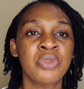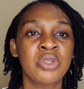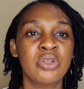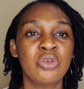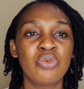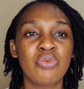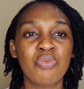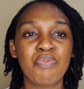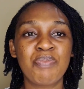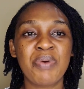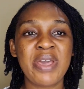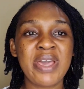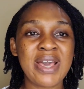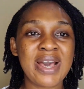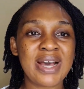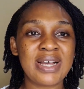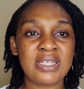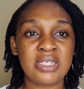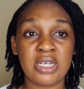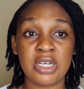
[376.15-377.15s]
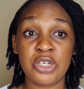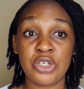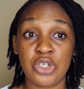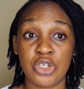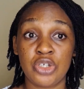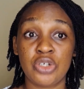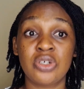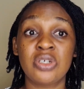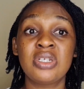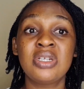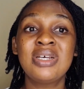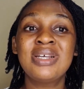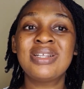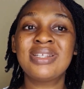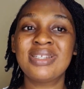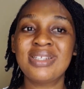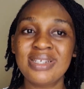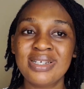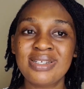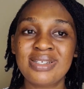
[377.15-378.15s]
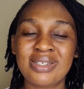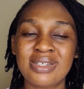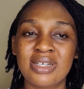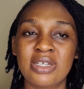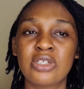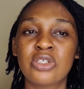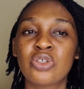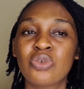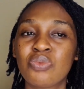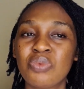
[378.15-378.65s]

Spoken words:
You pay attention, listen to